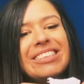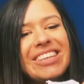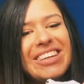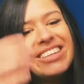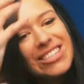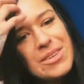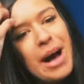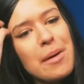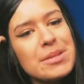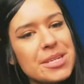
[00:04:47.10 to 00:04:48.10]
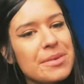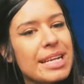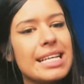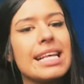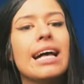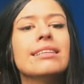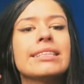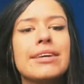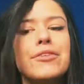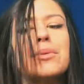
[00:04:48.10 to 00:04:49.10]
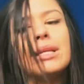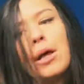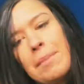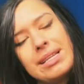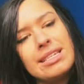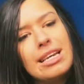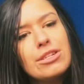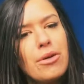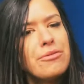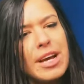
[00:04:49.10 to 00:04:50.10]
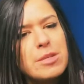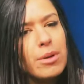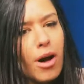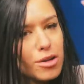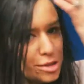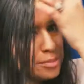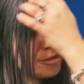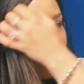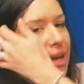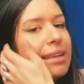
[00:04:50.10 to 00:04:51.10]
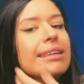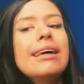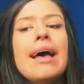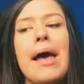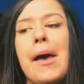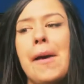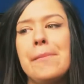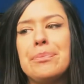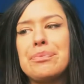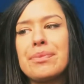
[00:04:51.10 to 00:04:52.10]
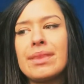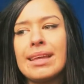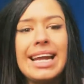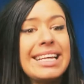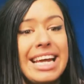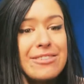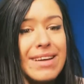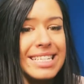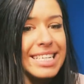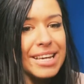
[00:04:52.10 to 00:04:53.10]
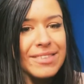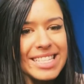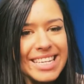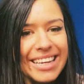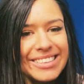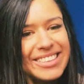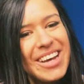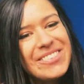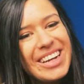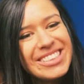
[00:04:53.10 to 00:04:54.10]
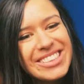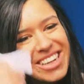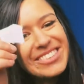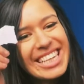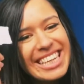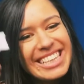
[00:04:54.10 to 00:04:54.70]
So what I'll be doing is I'll give you a little message on Facebook or something um, and I'll get it ready and give it to you. So well done, Josie.